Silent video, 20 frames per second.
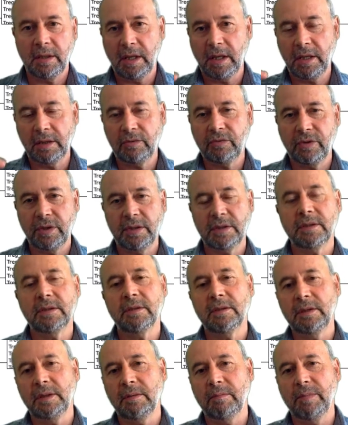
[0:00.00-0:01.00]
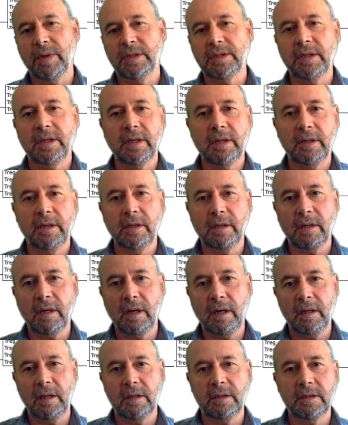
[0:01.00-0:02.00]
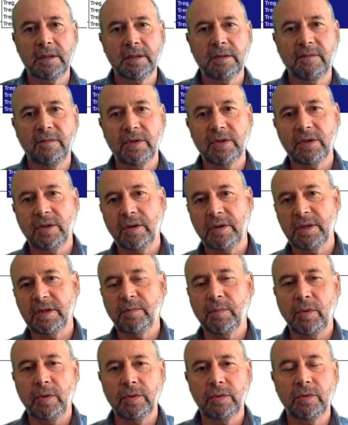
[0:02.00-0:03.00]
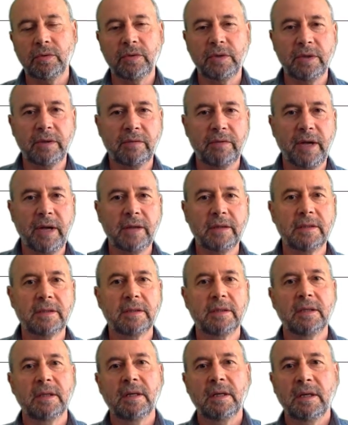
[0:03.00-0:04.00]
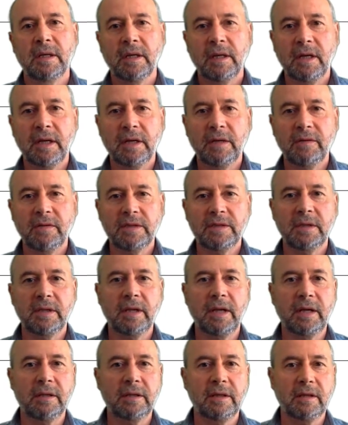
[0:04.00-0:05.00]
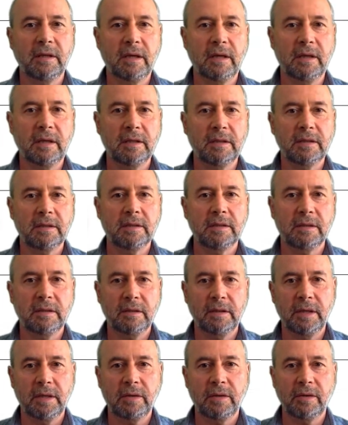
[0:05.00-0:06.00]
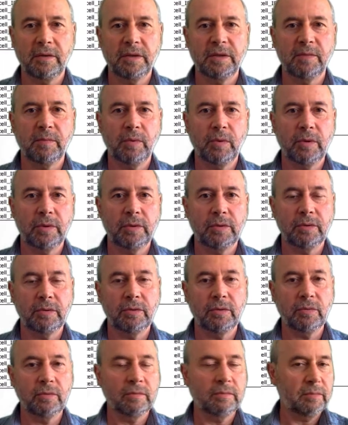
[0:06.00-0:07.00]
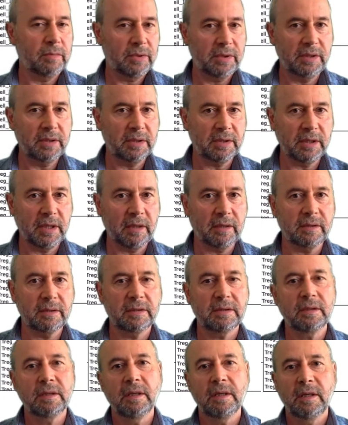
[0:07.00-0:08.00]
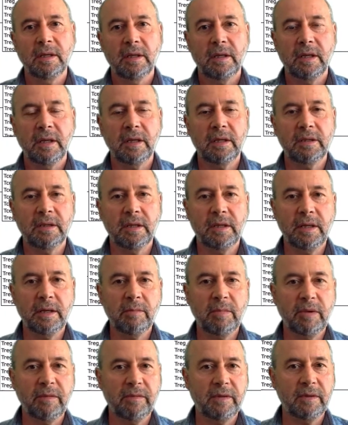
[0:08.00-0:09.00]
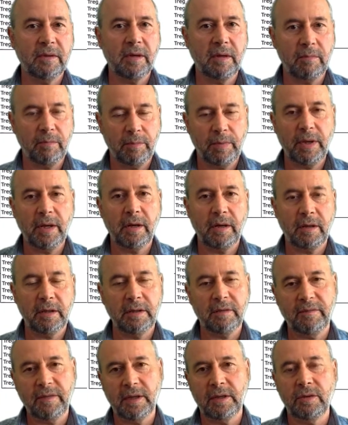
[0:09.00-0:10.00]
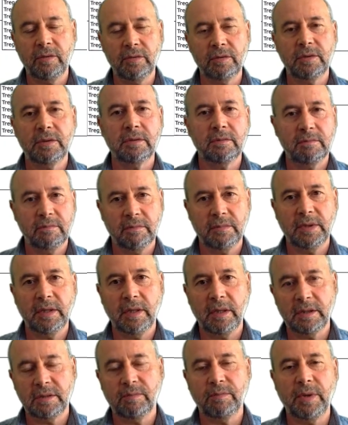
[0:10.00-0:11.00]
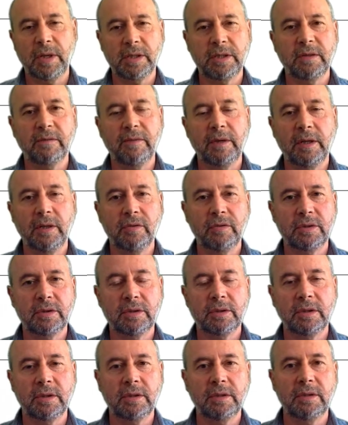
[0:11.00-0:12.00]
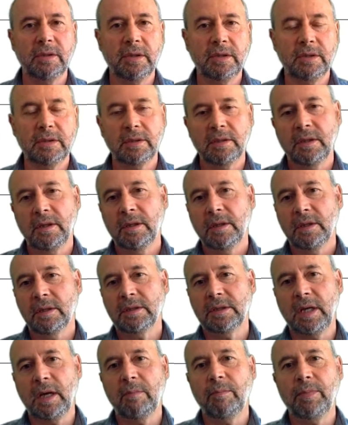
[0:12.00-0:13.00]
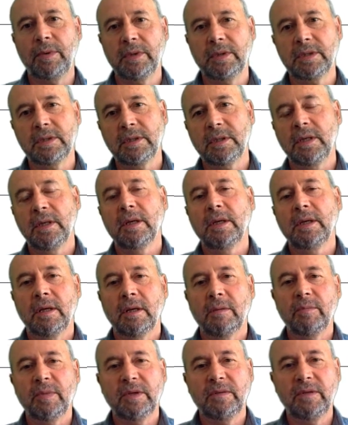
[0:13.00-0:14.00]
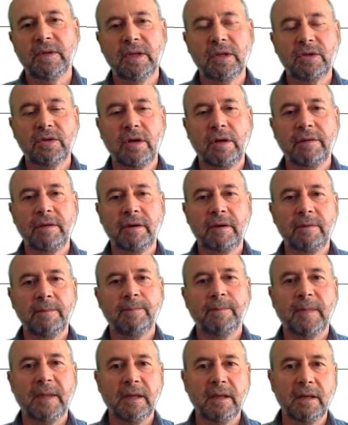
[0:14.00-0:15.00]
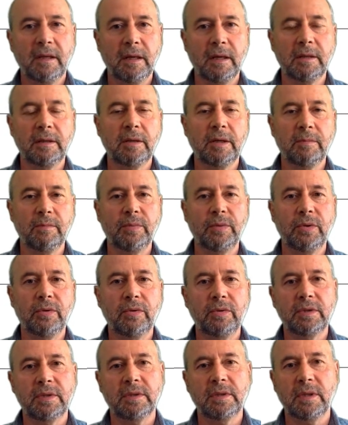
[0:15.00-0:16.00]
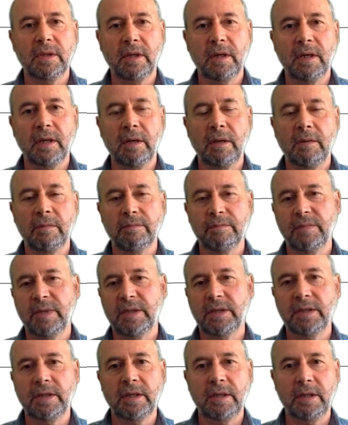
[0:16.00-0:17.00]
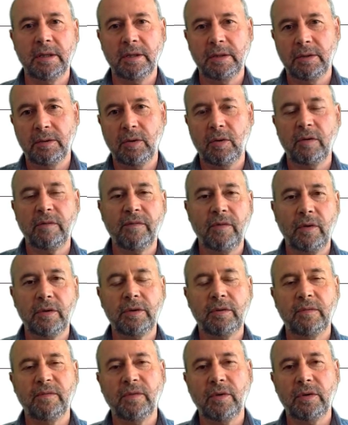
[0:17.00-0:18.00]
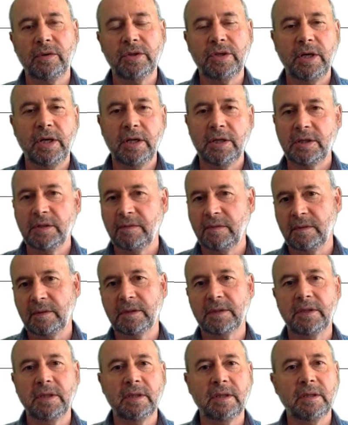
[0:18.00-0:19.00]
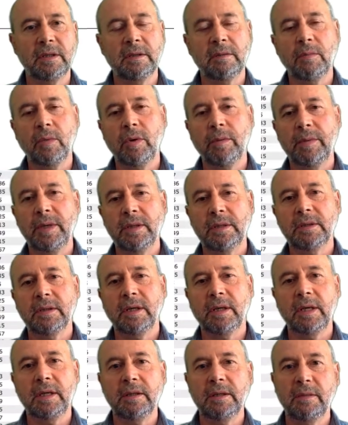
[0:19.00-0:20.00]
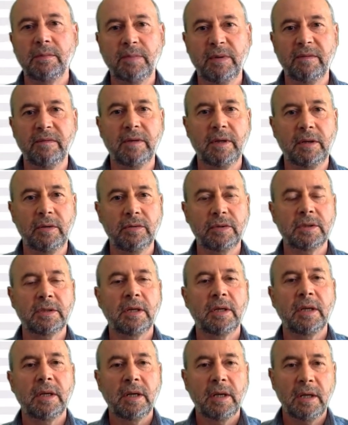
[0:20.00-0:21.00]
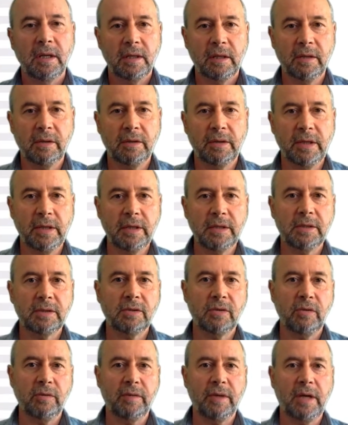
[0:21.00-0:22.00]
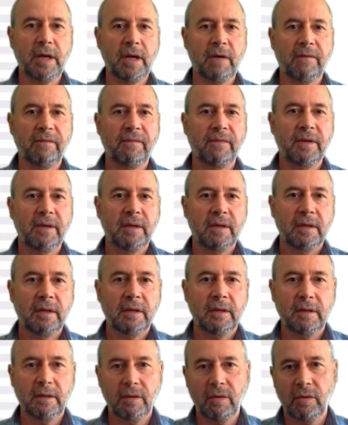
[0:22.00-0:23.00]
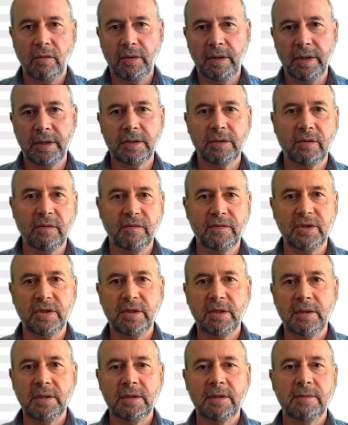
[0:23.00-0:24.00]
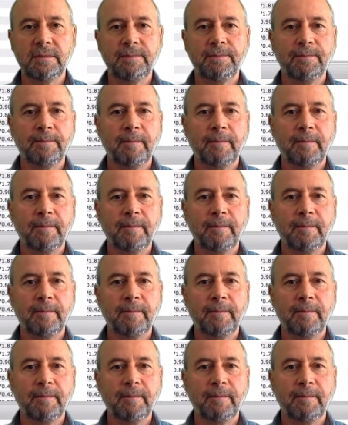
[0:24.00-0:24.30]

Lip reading: entries, basically the columns which correspond to Tregs, and we select the columns that correspond to T cells. And the Lima will compare the values, the expression values in these samples between each other and compute basically the log-fold change. We will see it in a moment, and the p-values. Here it is. So we have the whole list of genes